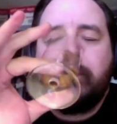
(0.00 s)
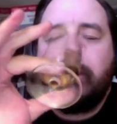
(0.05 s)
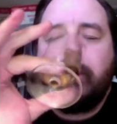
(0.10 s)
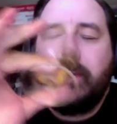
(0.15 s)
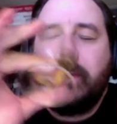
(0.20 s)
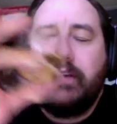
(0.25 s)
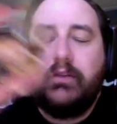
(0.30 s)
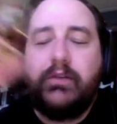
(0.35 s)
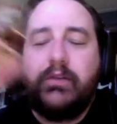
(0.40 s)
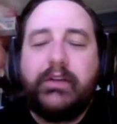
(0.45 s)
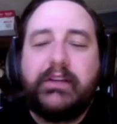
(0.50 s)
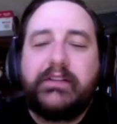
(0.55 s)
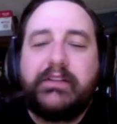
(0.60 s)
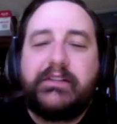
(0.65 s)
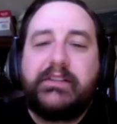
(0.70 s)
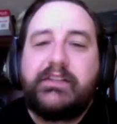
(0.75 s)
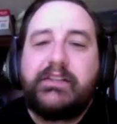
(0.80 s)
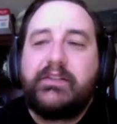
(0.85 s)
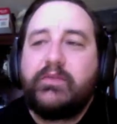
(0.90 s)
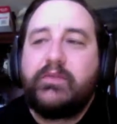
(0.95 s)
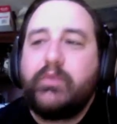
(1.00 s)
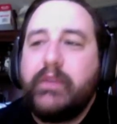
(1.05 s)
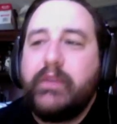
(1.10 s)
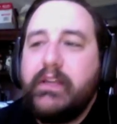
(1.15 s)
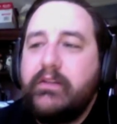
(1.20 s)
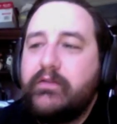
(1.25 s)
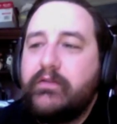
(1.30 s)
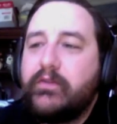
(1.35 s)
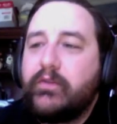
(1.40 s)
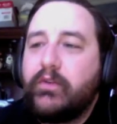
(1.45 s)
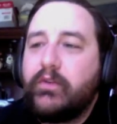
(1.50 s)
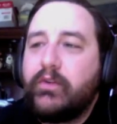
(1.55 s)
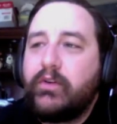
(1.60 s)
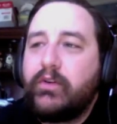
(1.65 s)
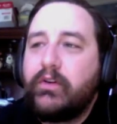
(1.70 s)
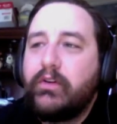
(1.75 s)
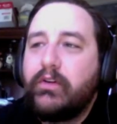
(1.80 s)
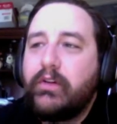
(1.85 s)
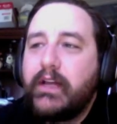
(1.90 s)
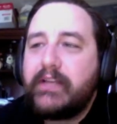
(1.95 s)
you get sweet
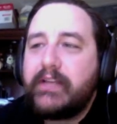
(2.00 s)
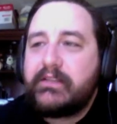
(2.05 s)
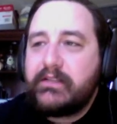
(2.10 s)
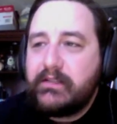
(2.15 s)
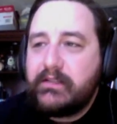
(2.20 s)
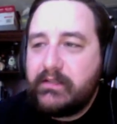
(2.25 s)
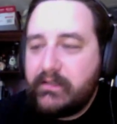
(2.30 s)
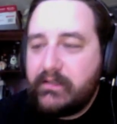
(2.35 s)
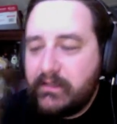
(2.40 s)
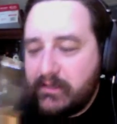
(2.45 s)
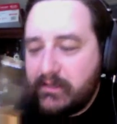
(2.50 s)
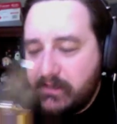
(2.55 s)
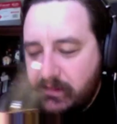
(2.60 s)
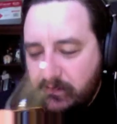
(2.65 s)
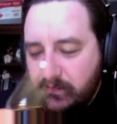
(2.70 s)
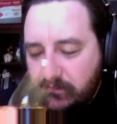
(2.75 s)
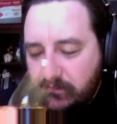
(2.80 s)
floral essences,